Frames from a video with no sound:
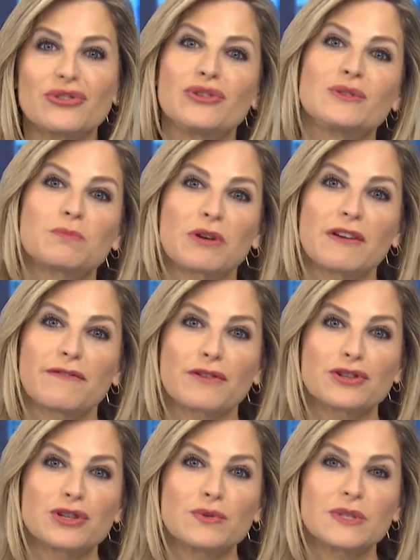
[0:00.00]
news brief
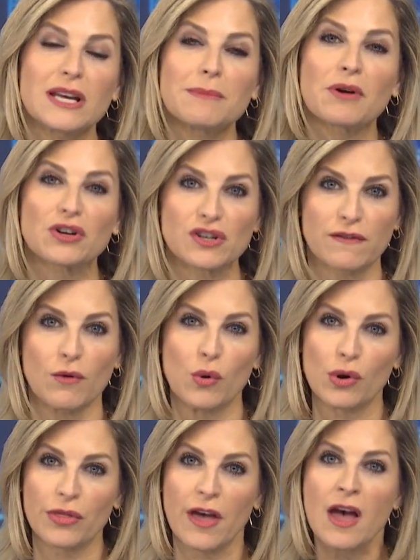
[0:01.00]
for Tuesday, March
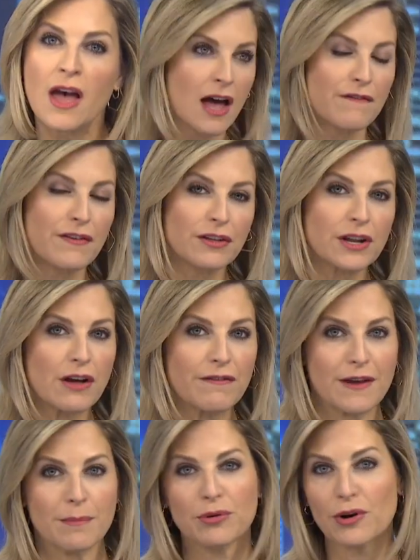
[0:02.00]
4th. A
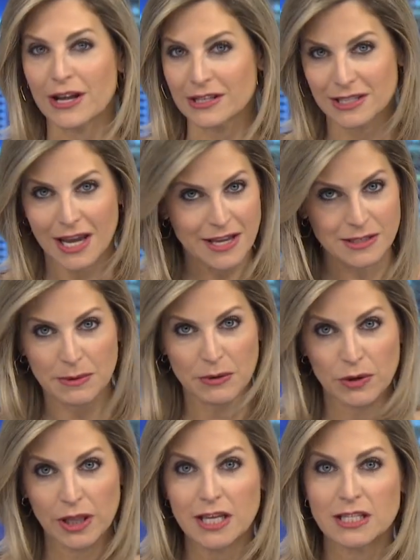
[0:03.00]
Philadelphia priest has
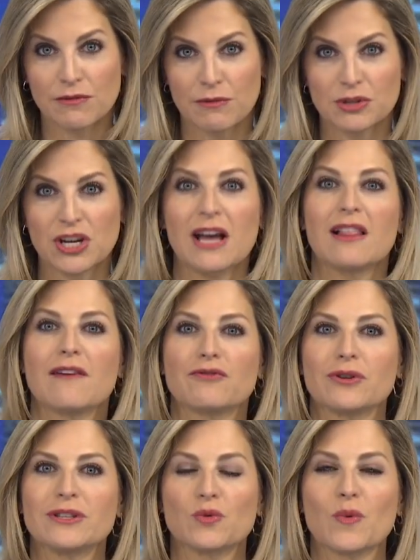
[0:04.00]
been released from jail
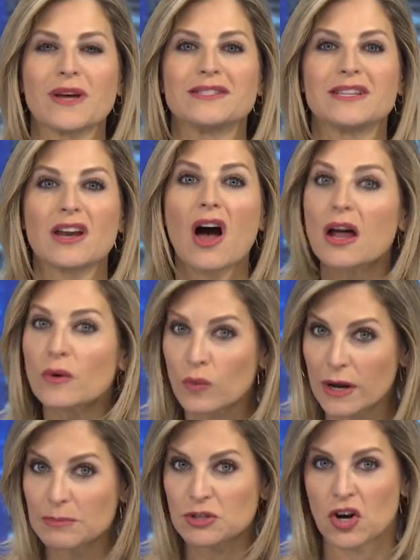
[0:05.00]
after he's arrested
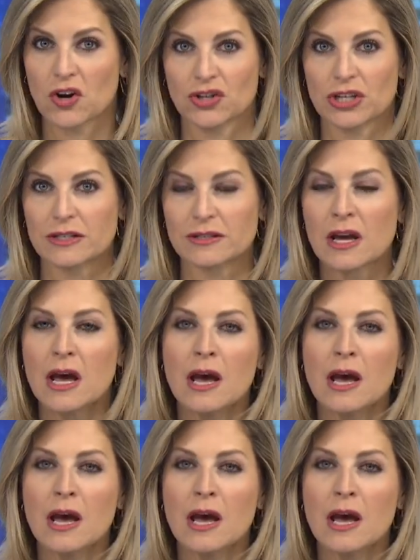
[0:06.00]
on rape charges.